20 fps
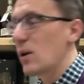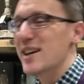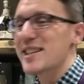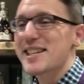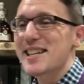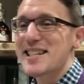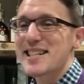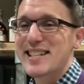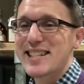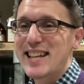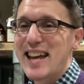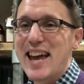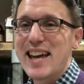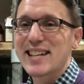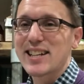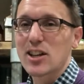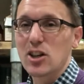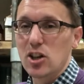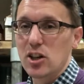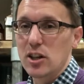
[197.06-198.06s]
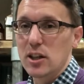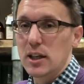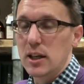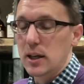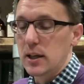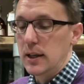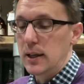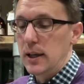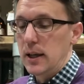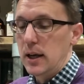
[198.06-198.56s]
as I said
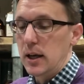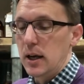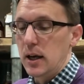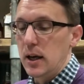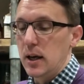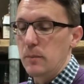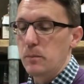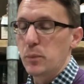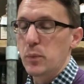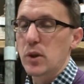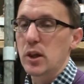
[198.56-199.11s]
earlier, um,